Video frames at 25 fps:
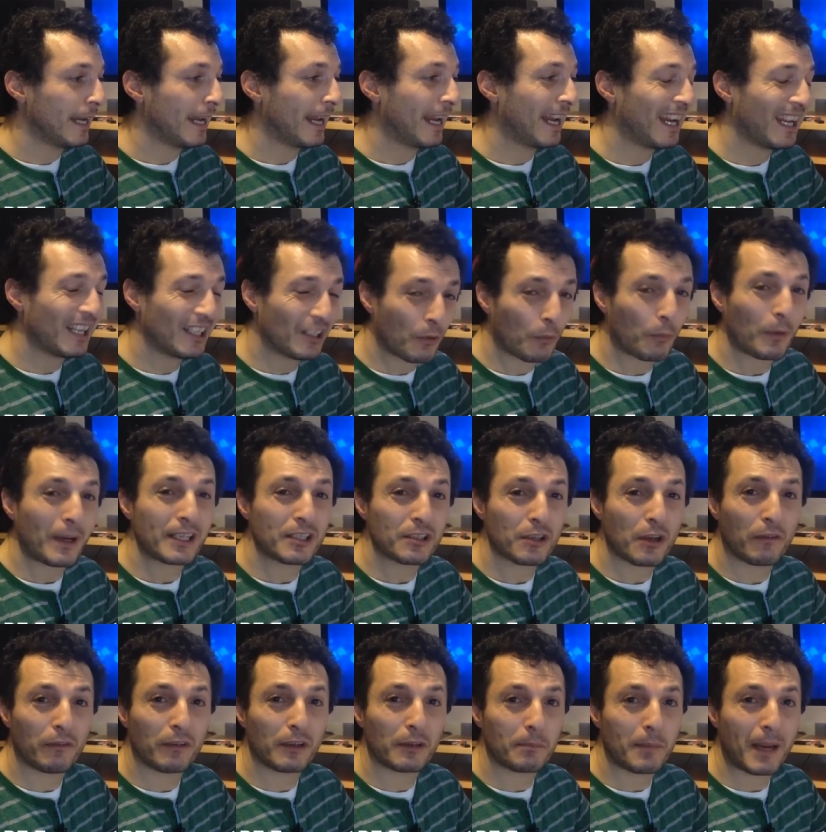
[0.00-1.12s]
And the rest
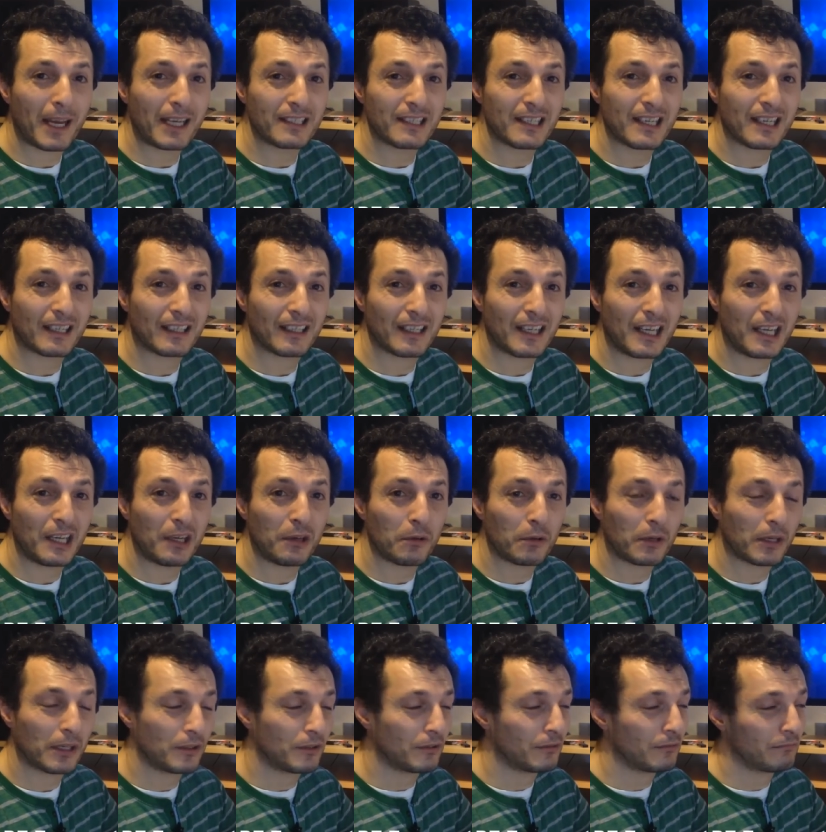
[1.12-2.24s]
of it, basically, you
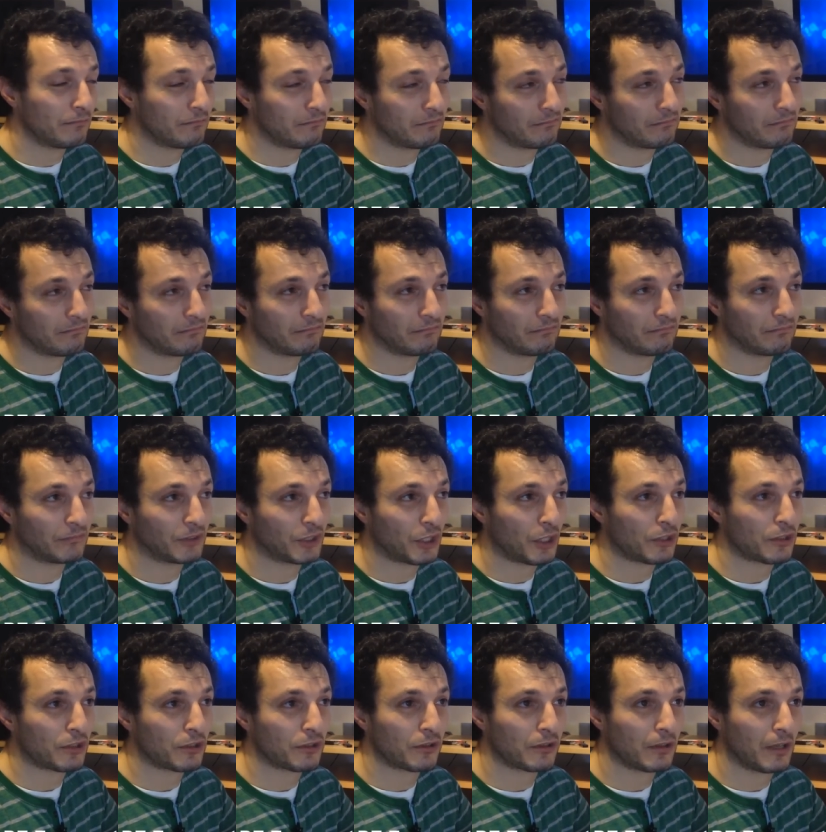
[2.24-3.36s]
can
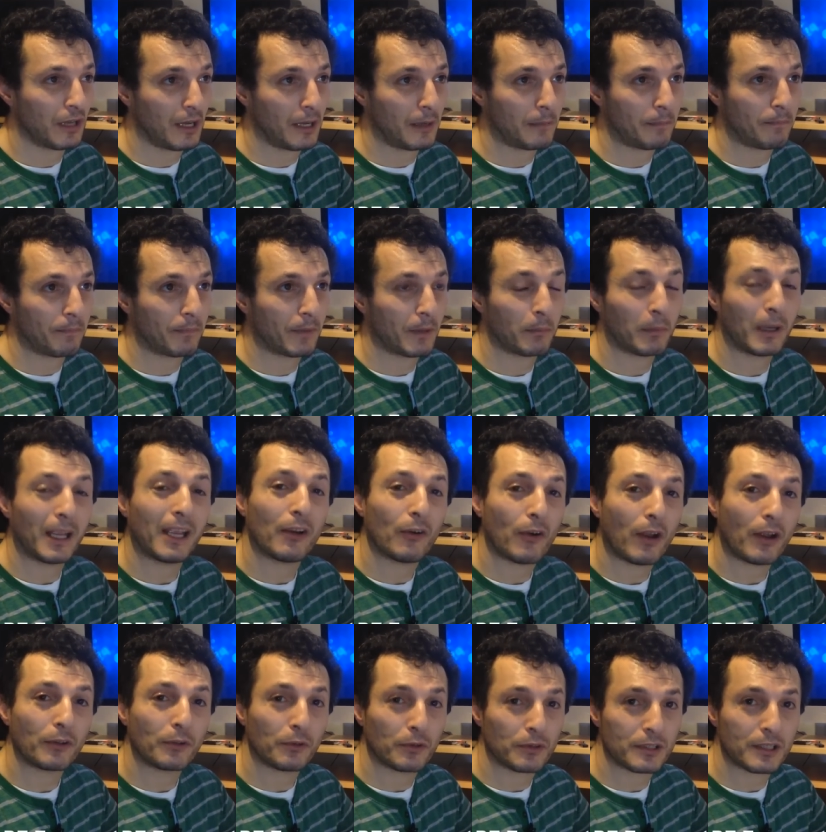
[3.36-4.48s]
just play
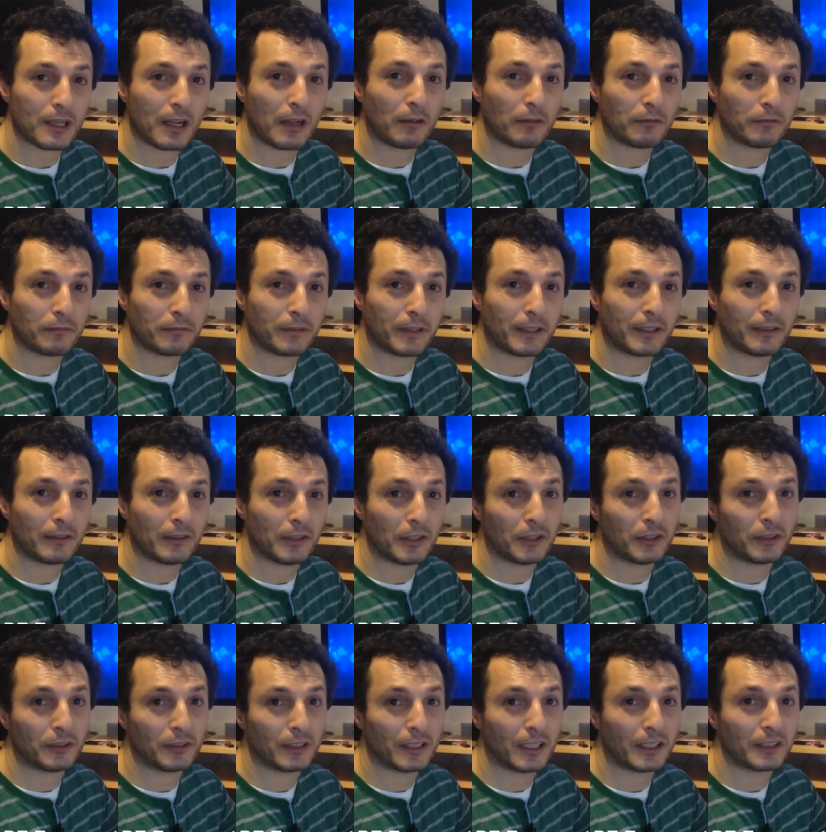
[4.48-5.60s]
around yourself and
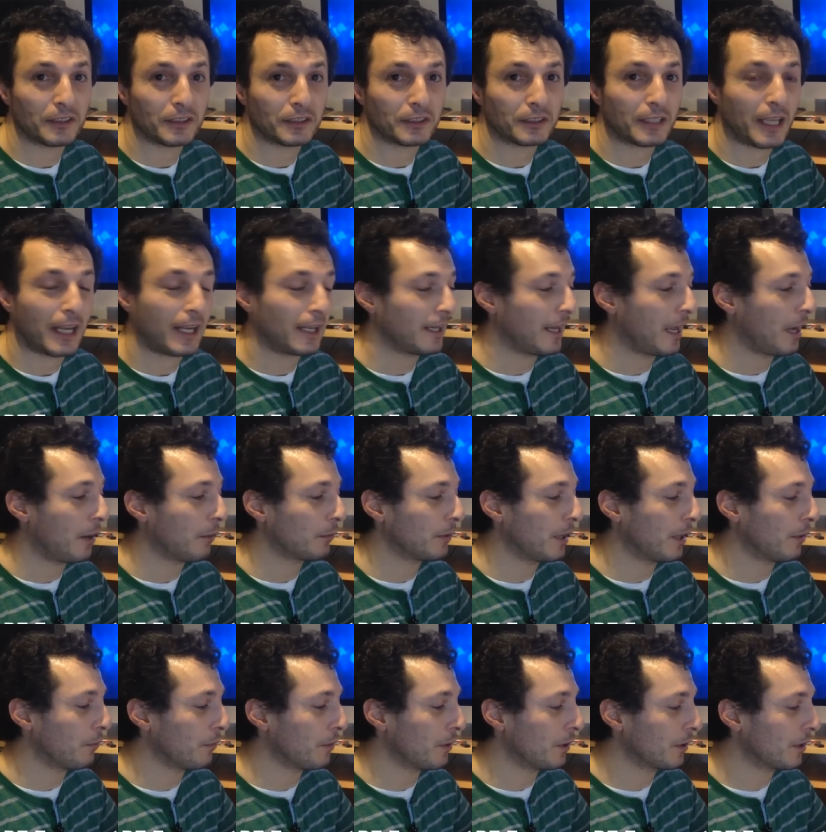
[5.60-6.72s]
learn and understand how
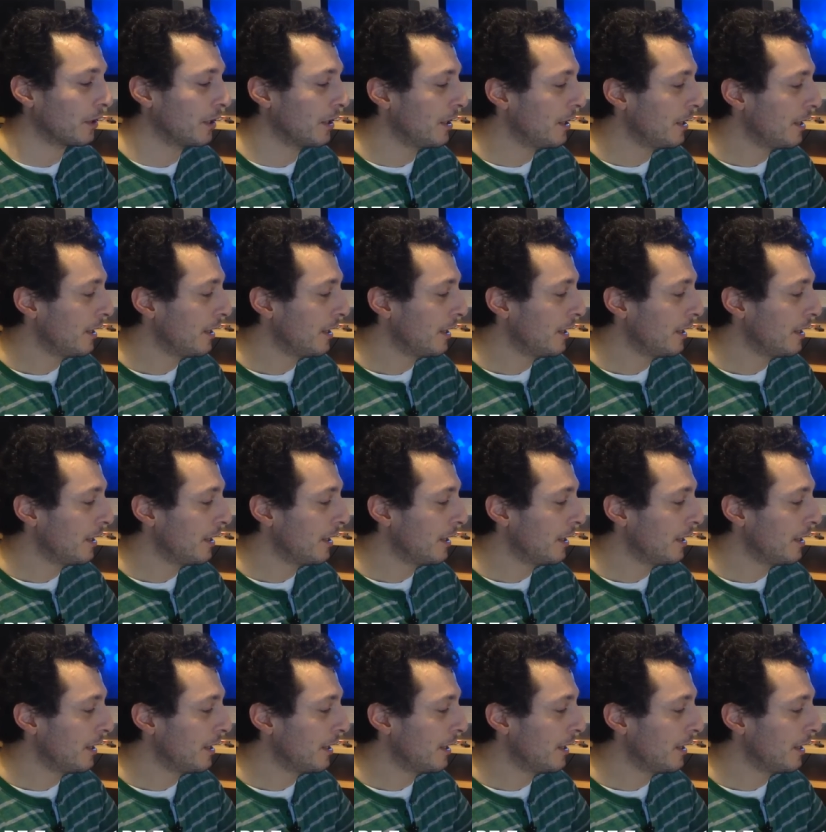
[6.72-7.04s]
they work,